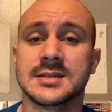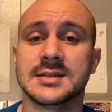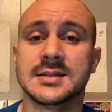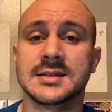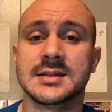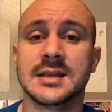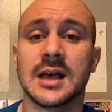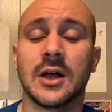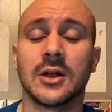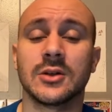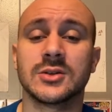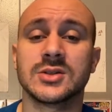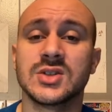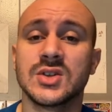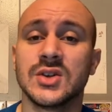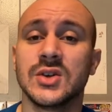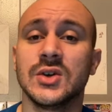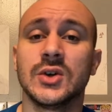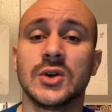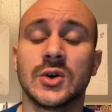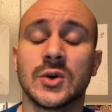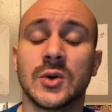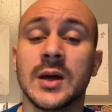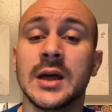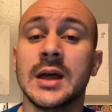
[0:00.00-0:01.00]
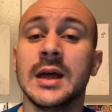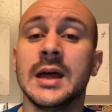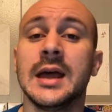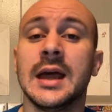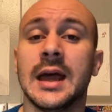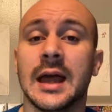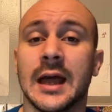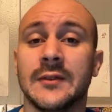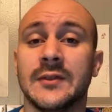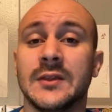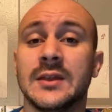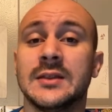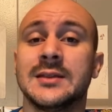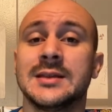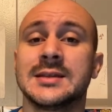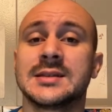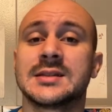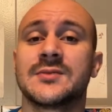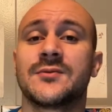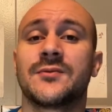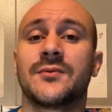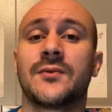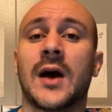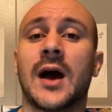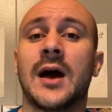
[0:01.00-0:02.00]
Cell too. And then this
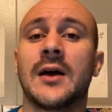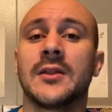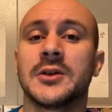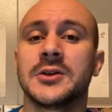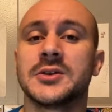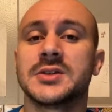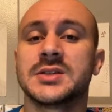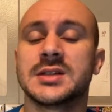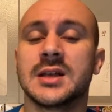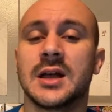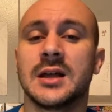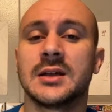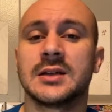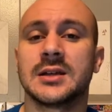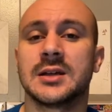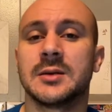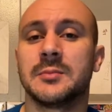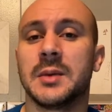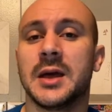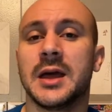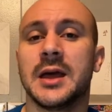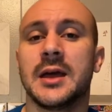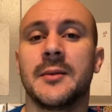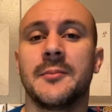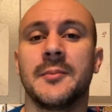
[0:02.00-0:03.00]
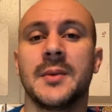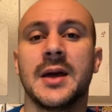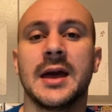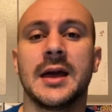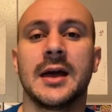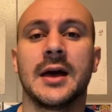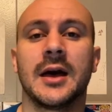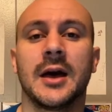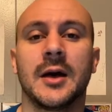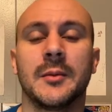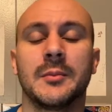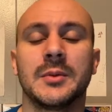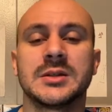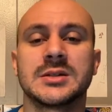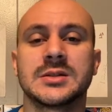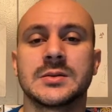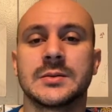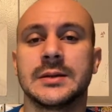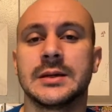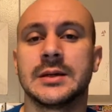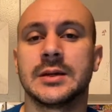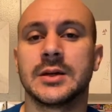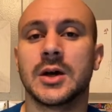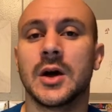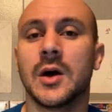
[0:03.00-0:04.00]
father-son Kamehameha
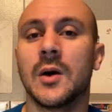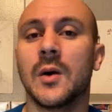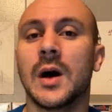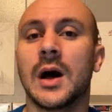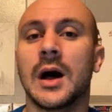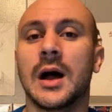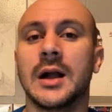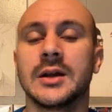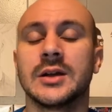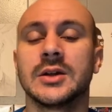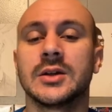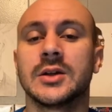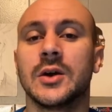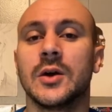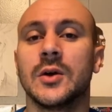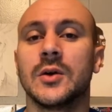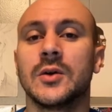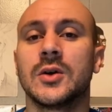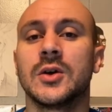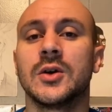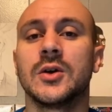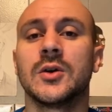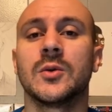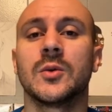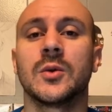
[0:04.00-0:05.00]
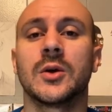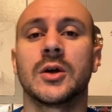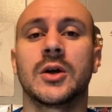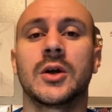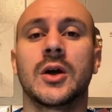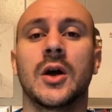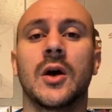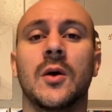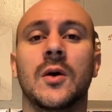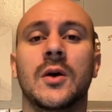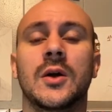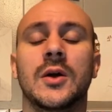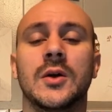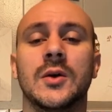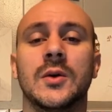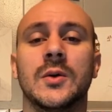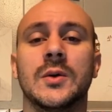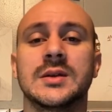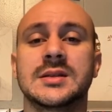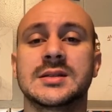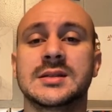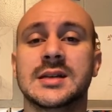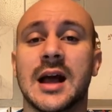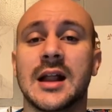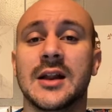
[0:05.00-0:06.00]
between Gohan and Goku, where Goku
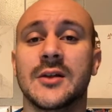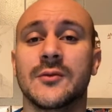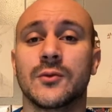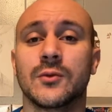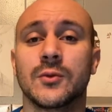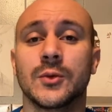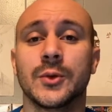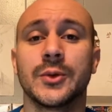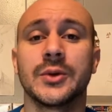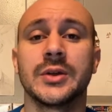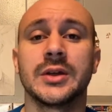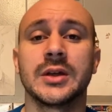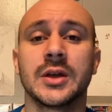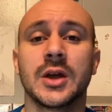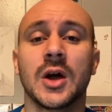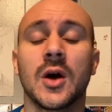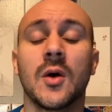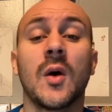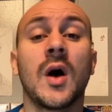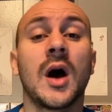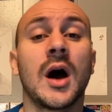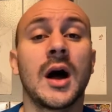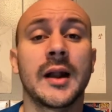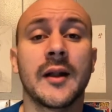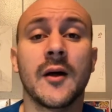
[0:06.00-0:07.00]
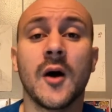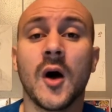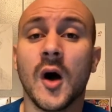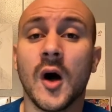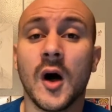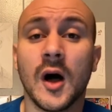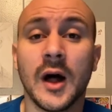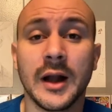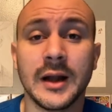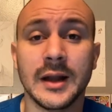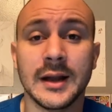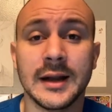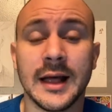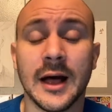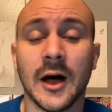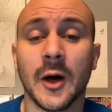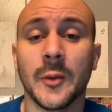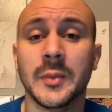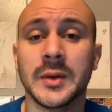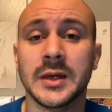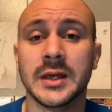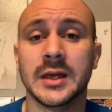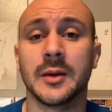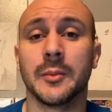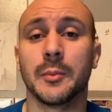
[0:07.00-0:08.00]
is kind of rooting Gohan on and
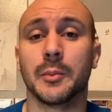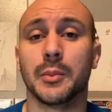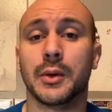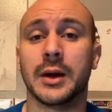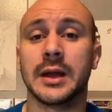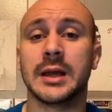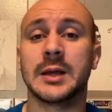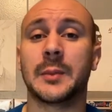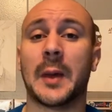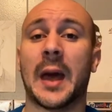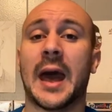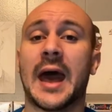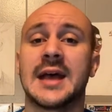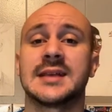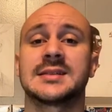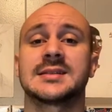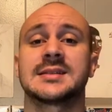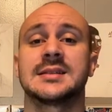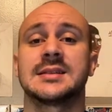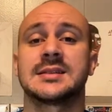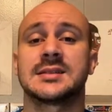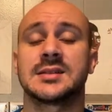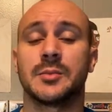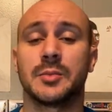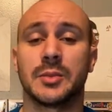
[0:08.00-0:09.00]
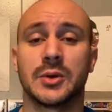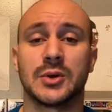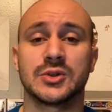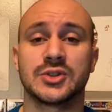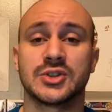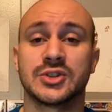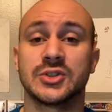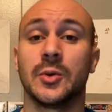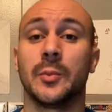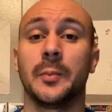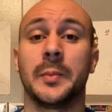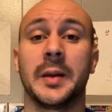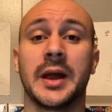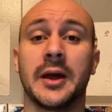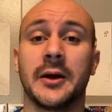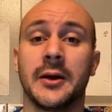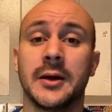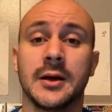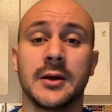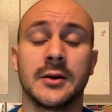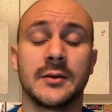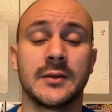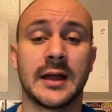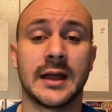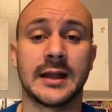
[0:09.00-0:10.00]
helping him break past this emotional
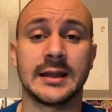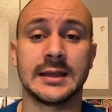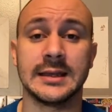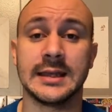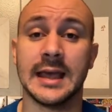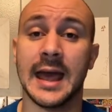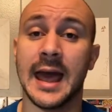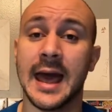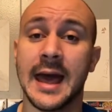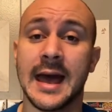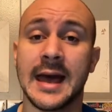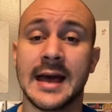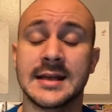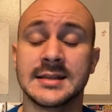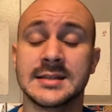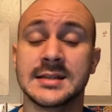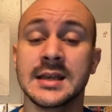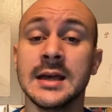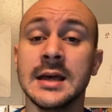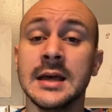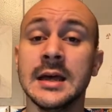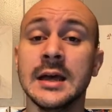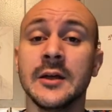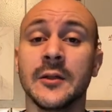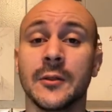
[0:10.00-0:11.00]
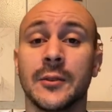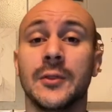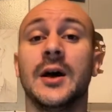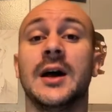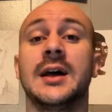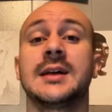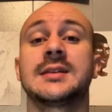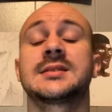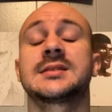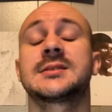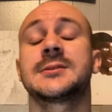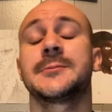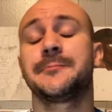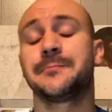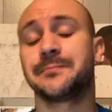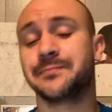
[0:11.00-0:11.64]
barrier that he has, thus